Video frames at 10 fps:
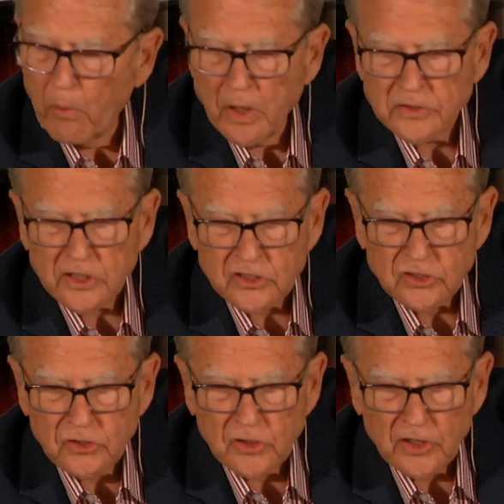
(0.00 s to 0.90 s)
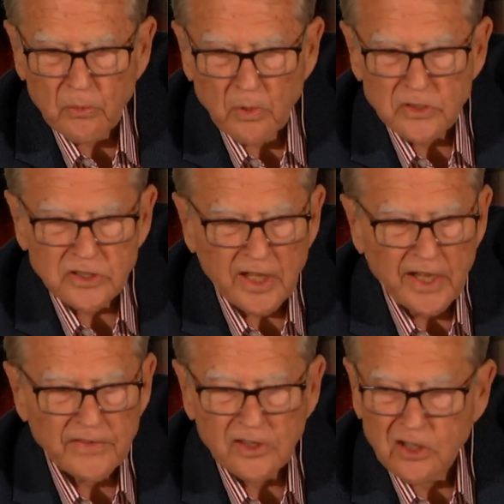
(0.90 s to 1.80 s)
The ones that stood are the ones that
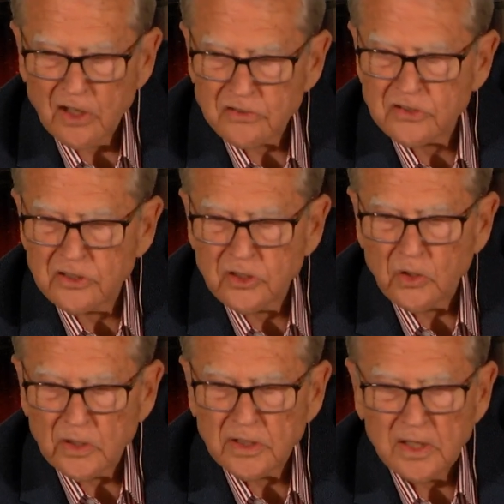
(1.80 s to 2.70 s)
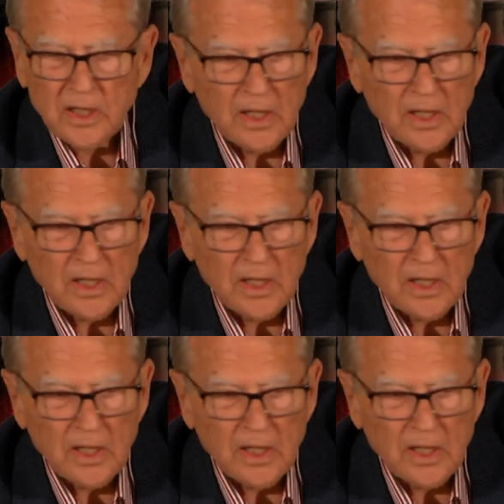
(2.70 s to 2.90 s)
had the guts to do it.